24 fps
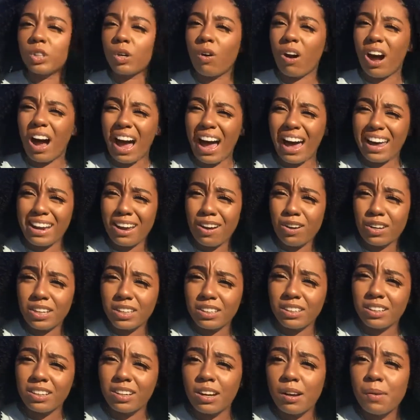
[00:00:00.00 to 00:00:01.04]
so hot out
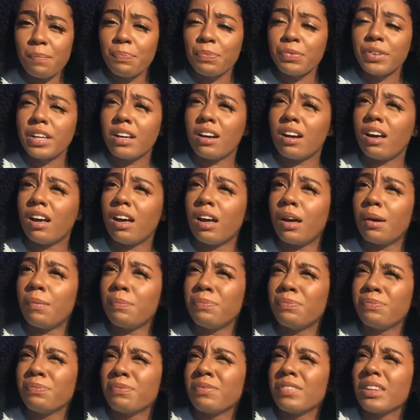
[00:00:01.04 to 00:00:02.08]
here,
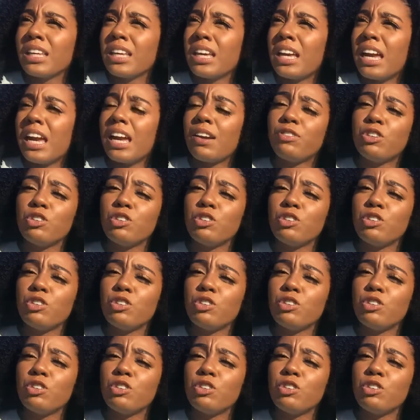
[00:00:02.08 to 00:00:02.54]
if